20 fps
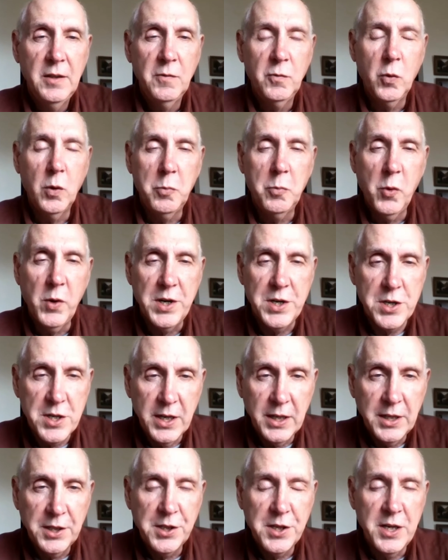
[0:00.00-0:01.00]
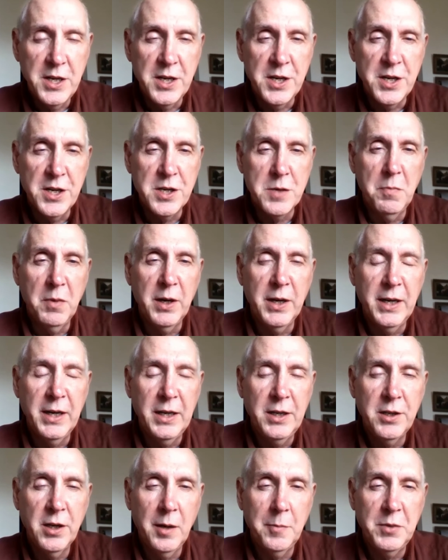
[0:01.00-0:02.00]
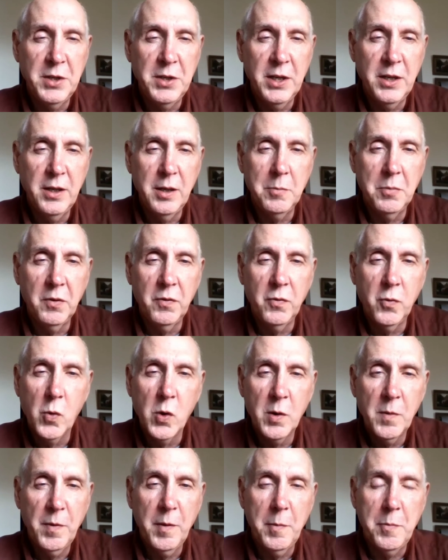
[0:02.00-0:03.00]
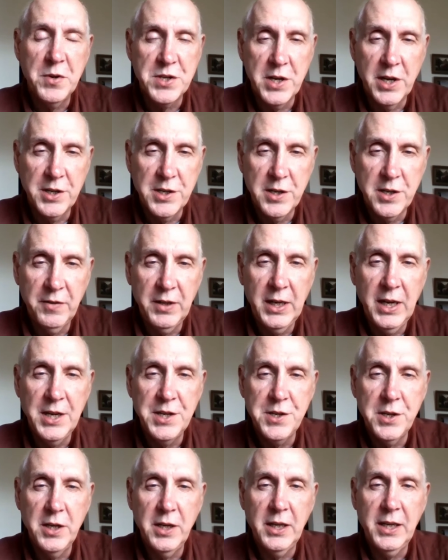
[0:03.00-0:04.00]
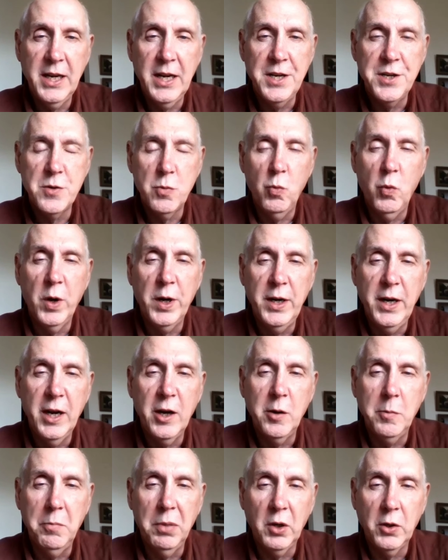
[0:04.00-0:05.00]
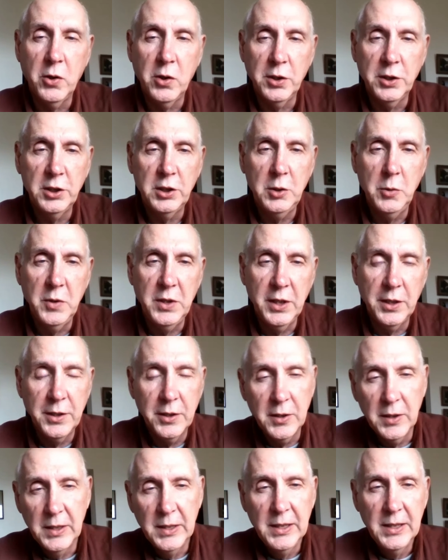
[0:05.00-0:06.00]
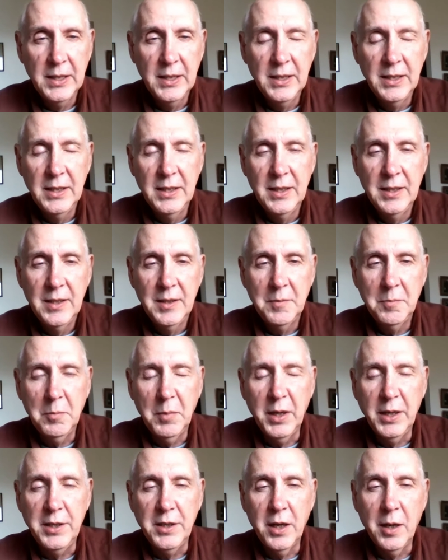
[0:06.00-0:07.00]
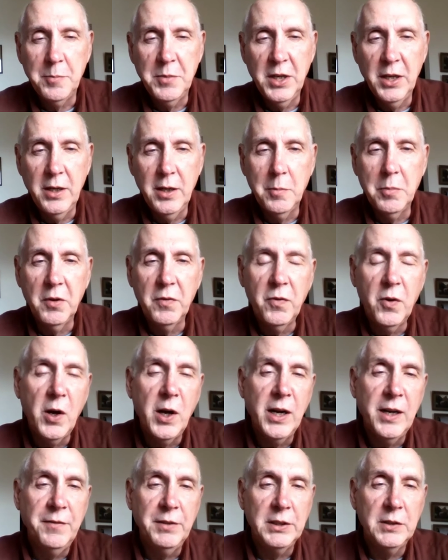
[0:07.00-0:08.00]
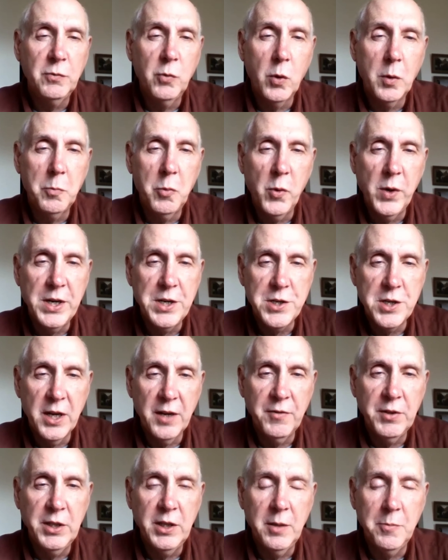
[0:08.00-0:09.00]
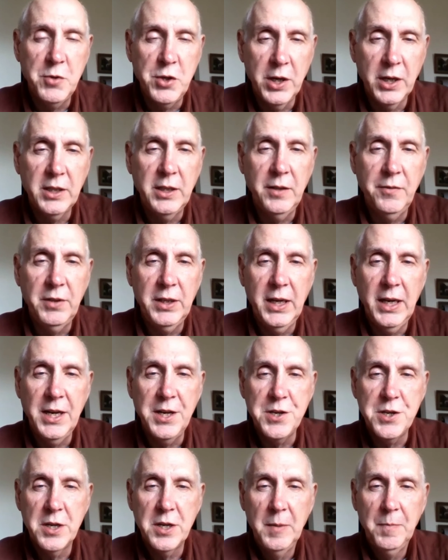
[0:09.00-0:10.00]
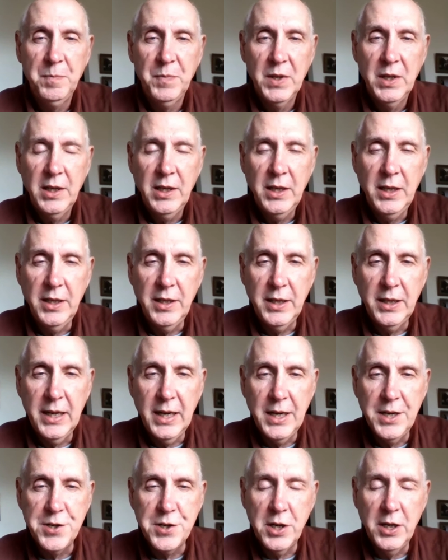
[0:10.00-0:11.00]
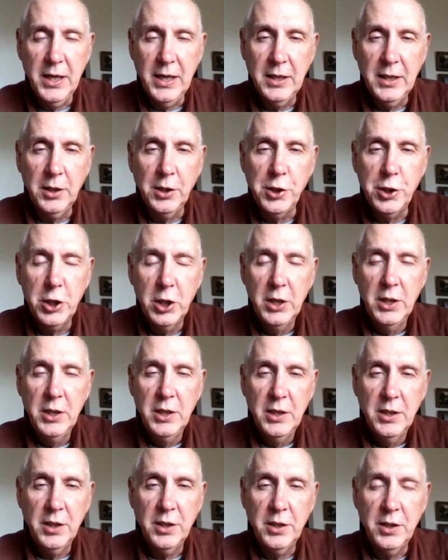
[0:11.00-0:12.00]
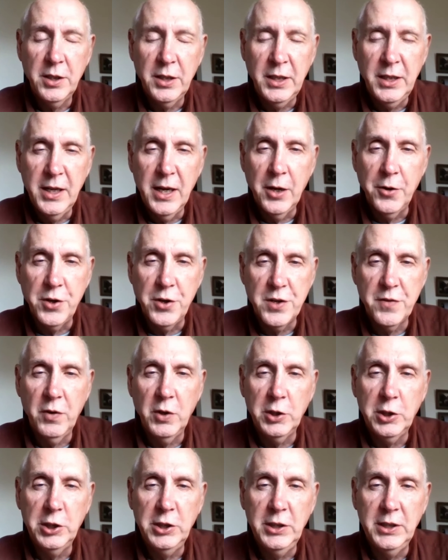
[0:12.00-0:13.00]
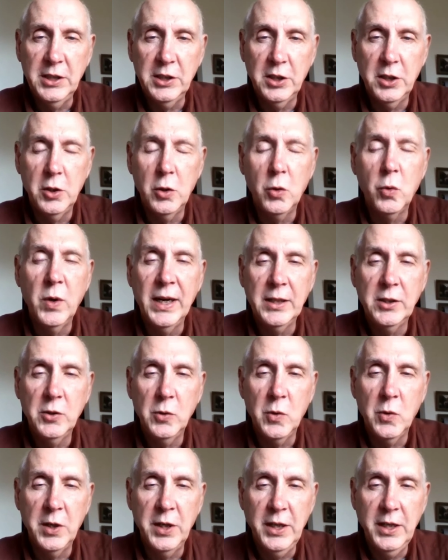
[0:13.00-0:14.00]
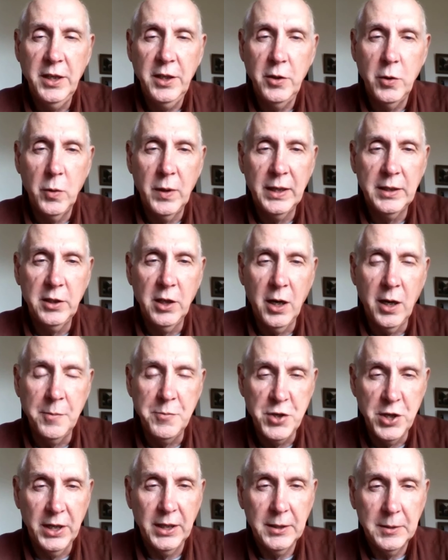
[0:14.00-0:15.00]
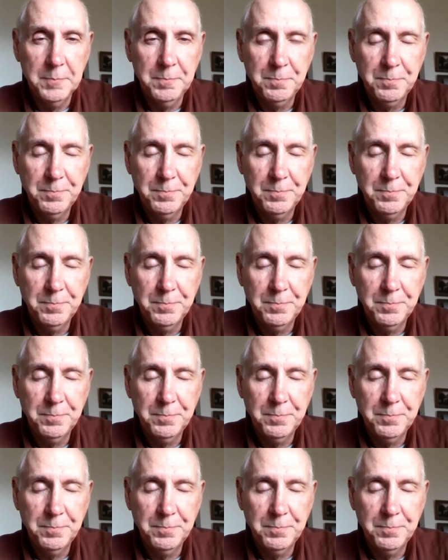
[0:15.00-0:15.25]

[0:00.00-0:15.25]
4.6 is my top 10 number 4. The possessive case indicates one noun belongs to another. My top 10 number 5 is 4.7. The objective case indicates in English that the noun is functioning as a direct or an indirect object.